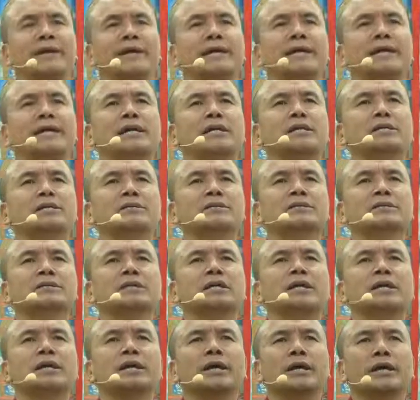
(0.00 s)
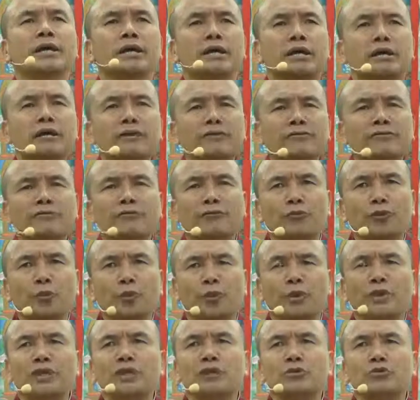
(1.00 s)
and if
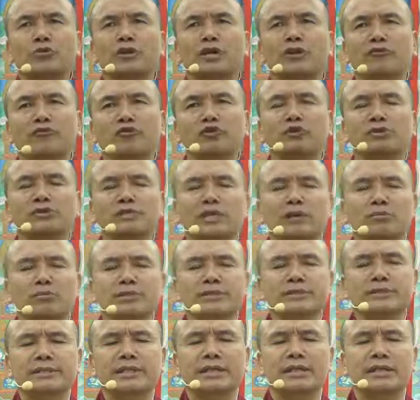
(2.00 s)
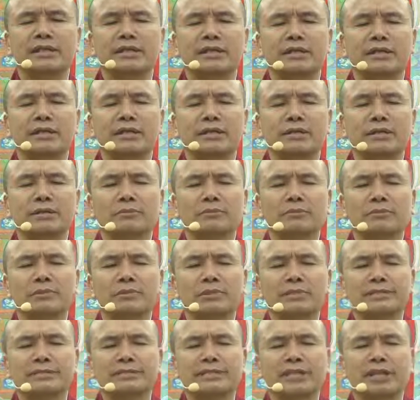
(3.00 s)
we read, for example, say
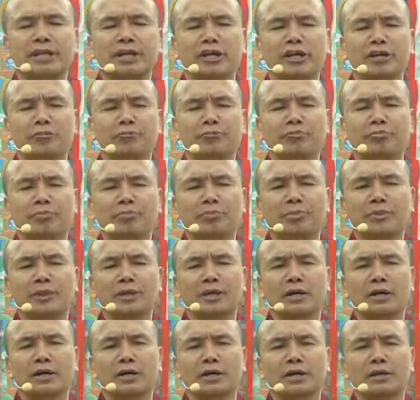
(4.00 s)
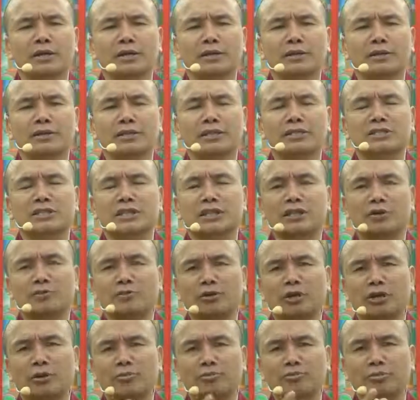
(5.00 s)
there's a little
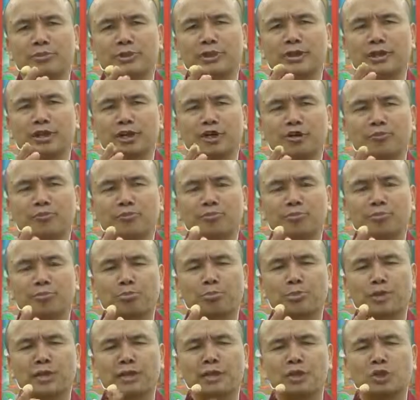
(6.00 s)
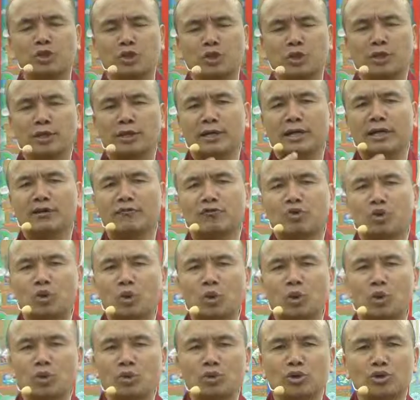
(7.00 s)
problem there, I have a
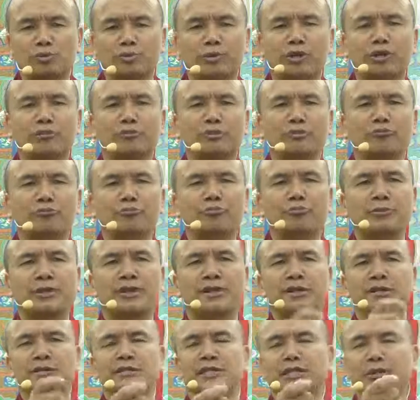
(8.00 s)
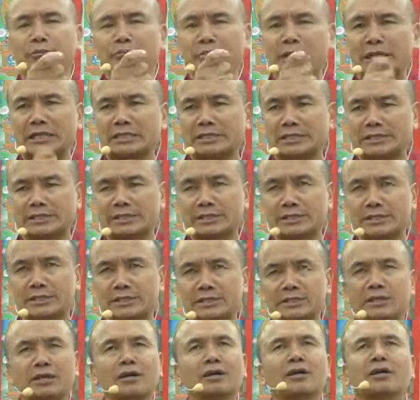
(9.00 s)
cold problem, then I take
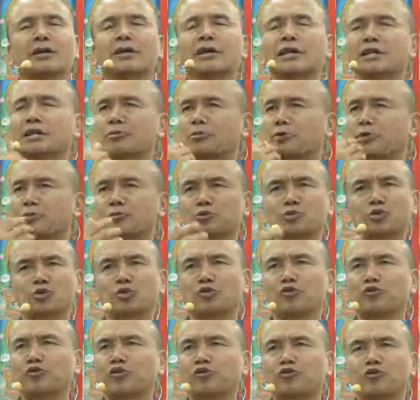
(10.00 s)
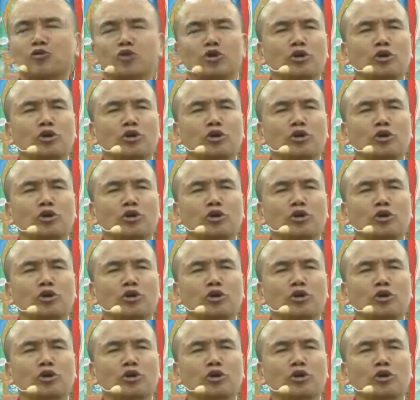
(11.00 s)
medicine, the problem's over.